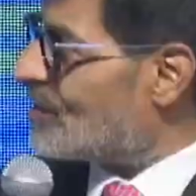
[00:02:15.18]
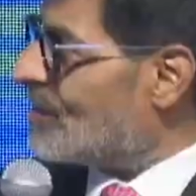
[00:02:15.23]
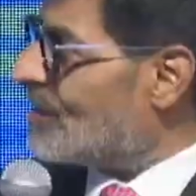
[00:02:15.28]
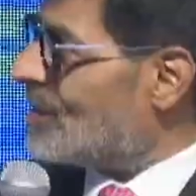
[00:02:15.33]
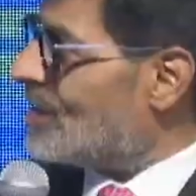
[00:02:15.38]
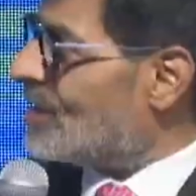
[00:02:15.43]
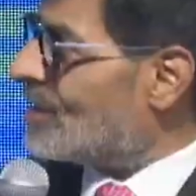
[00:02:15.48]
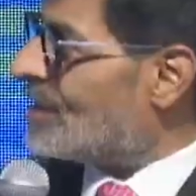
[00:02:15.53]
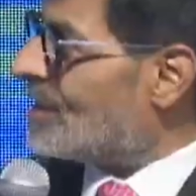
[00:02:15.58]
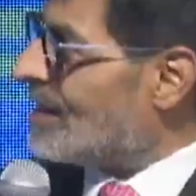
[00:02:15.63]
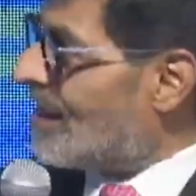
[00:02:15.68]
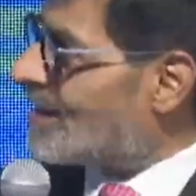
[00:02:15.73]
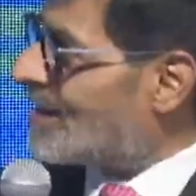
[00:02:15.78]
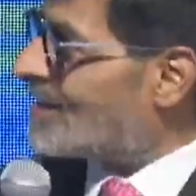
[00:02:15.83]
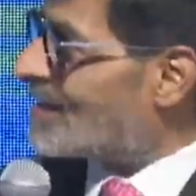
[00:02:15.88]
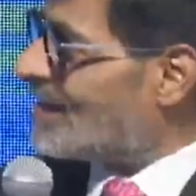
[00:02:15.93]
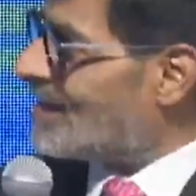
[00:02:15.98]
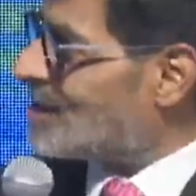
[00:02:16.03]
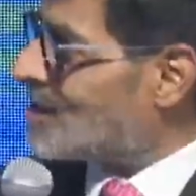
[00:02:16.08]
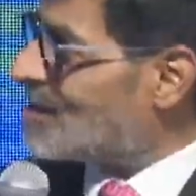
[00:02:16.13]
the next
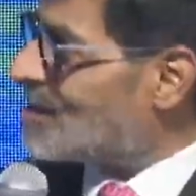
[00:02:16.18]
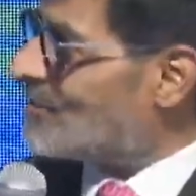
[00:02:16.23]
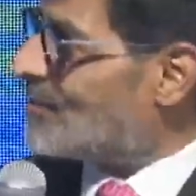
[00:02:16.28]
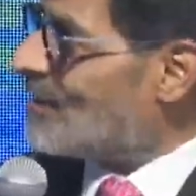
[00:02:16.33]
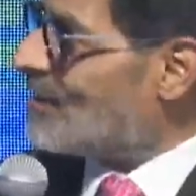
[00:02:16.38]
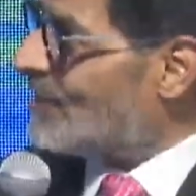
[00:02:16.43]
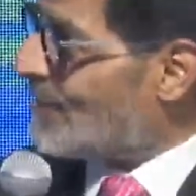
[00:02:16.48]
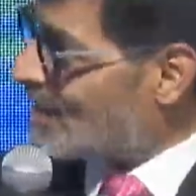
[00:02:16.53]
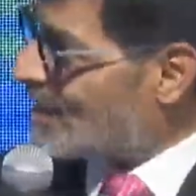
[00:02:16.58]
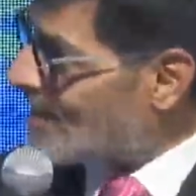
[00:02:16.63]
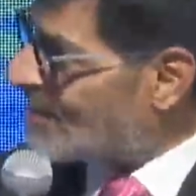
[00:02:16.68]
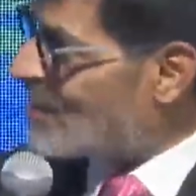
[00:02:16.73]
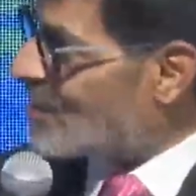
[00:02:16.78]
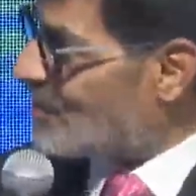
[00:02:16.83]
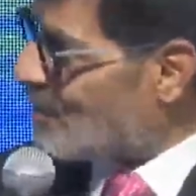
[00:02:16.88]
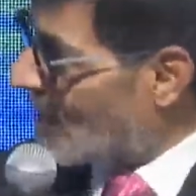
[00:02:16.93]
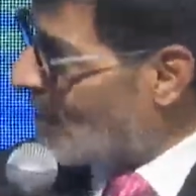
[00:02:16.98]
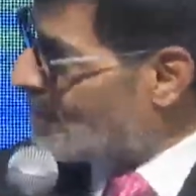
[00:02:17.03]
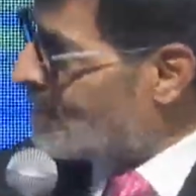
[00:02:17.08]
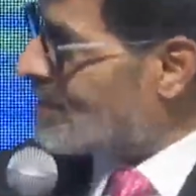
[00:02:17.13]
edition will witness the Prime
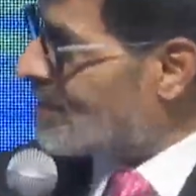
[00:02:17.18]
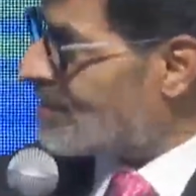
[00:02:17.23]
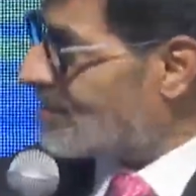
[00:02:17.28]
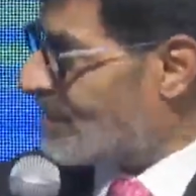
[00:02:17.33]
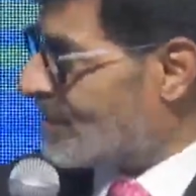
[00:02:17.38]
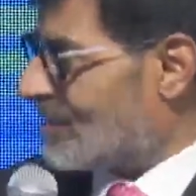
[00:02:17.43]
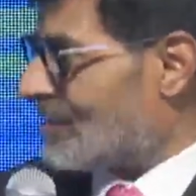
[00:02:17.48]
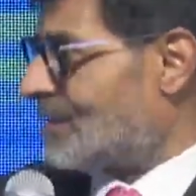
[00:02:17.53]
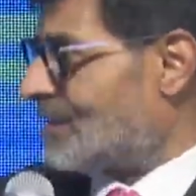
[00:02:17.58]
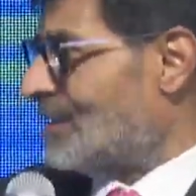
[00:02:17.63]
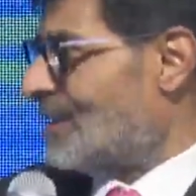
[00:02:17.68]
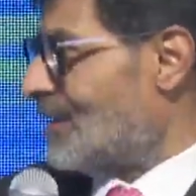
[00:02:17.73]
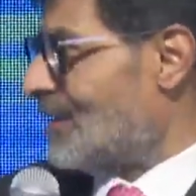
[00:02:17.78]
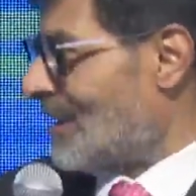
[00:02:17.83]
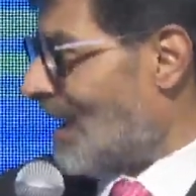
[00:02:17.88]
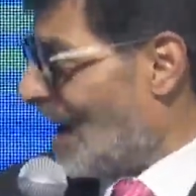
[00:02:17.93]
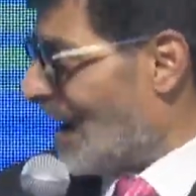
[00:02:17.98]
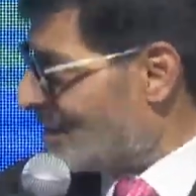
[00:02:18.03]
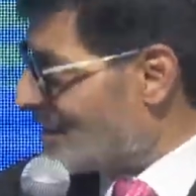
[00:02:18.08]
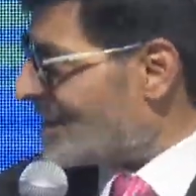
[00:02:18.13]
Minister at
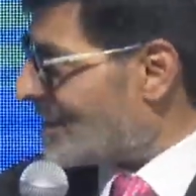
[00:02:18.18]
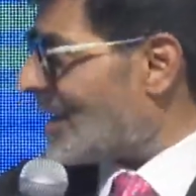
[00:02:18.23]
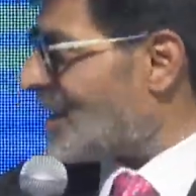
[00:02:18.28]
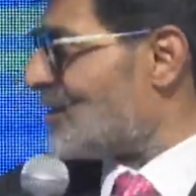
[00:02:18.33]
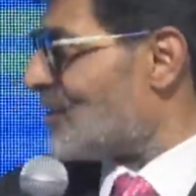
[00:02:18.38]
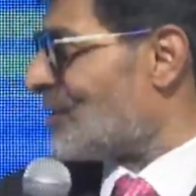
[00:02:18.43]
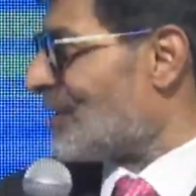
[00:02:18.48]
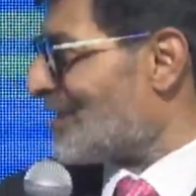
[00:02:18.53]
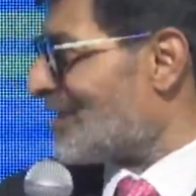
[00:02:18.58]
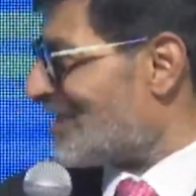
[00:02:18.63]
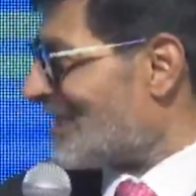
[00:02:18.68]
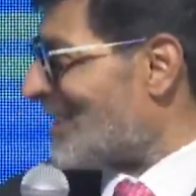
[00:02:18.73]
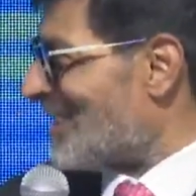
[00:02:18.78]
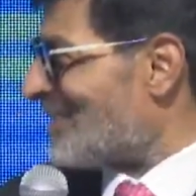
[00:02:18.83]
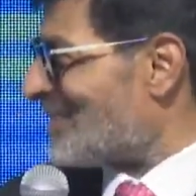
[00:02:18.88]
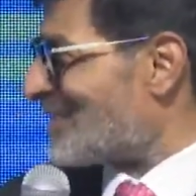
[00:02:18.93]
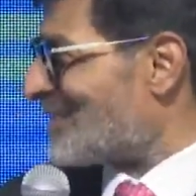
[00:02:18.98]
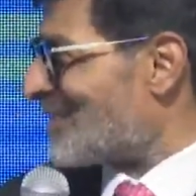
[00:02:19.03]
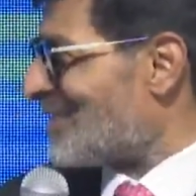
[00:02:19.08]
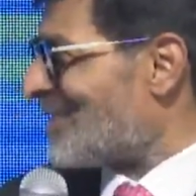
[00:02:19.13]
the dialogue itself.
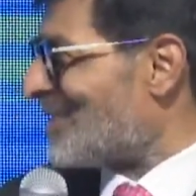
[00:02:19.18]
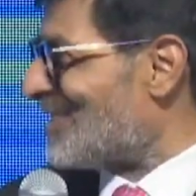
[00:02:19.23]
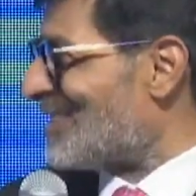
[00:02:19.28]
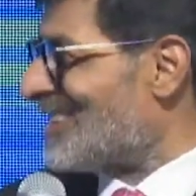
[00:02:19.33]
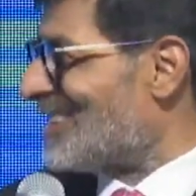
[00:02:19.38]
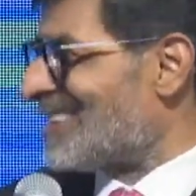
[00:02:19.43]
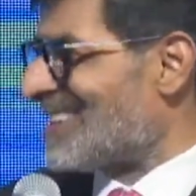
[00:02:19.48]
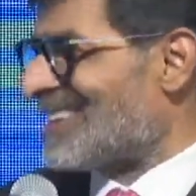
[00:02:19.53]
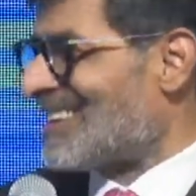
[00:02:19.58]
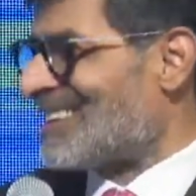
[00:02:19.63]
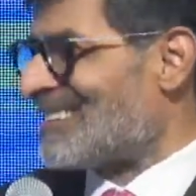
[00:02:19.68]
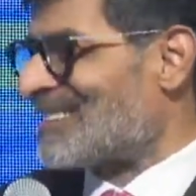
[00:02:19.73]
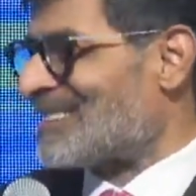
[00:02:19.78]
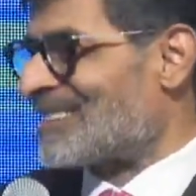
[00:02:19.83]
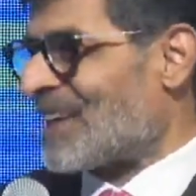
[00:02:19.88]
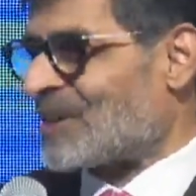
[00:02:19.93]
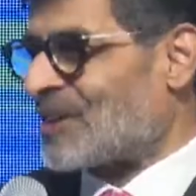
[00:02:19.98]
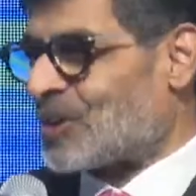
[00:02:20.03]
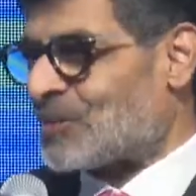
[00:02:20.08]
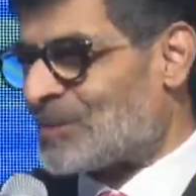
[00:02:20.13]
So thank
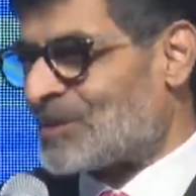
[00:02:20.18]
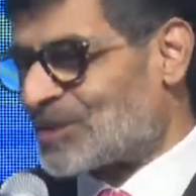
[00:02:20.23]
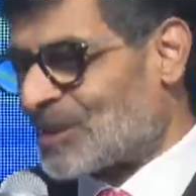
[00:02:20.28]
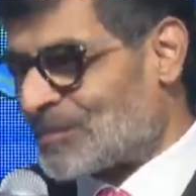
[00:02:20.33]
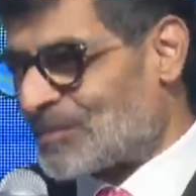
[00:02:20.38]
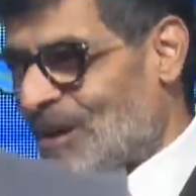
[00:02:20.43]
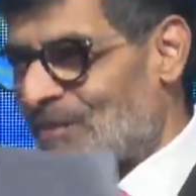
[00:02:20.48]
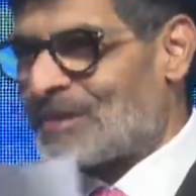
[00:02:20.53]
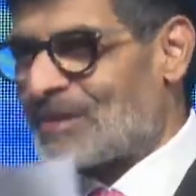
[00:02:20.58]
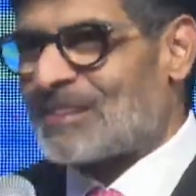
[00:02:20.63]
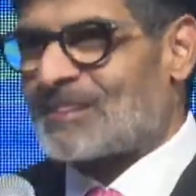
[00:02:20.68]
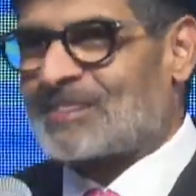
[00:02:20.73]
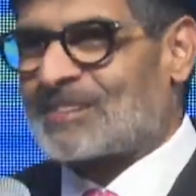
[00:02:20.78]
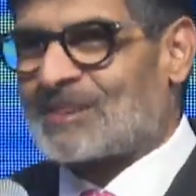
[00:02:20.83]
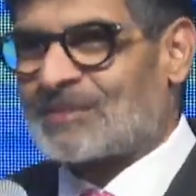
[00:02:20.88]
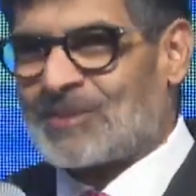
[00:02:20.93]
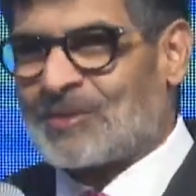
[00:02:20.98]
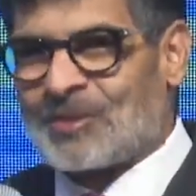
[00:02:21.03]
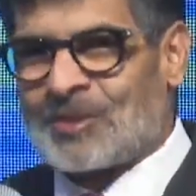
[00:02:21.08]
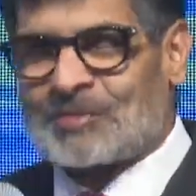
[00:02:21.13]
you, Mr. Prime Minister, for
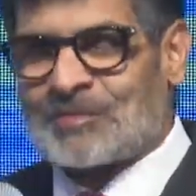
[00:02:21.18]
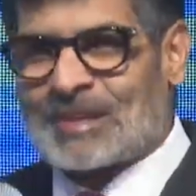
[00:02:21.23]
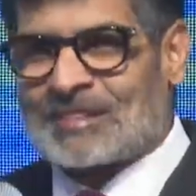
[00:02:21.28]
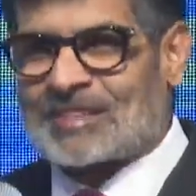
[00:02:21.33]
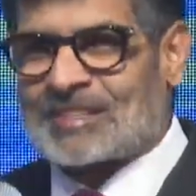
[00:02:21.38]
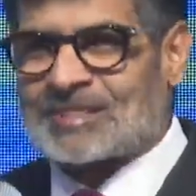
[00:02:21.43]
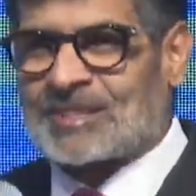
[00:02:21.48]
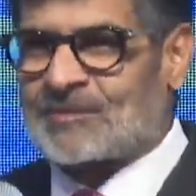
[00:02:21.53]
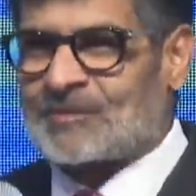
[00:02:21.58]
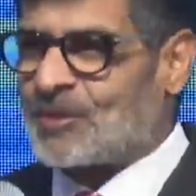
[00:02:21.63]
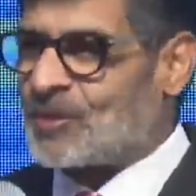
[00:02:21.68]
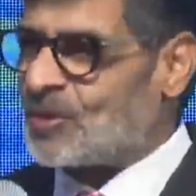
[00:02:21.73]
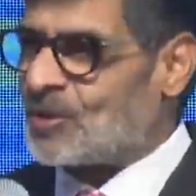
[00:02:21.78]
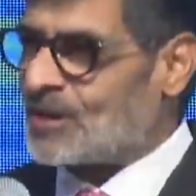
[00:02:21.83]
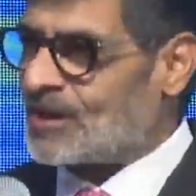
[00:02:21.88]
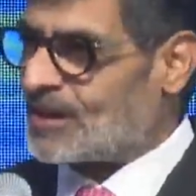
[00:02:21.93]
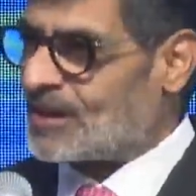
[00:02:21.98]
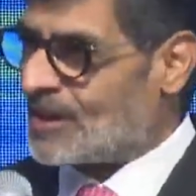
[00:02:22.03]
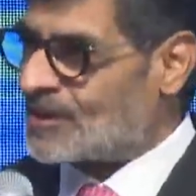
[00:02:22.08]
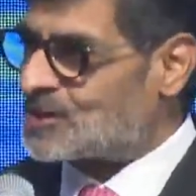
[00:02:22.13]
your message and for your
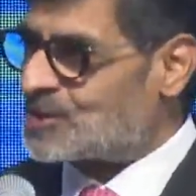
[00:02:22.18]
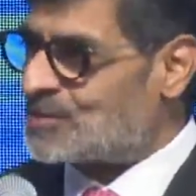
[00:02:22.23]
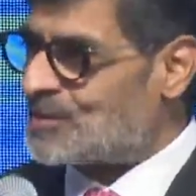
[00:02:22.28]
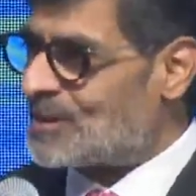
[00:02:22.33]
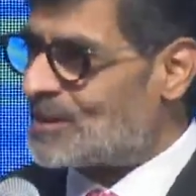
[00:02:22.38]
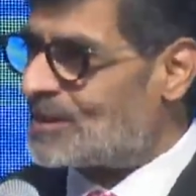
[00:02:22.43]
encouragement.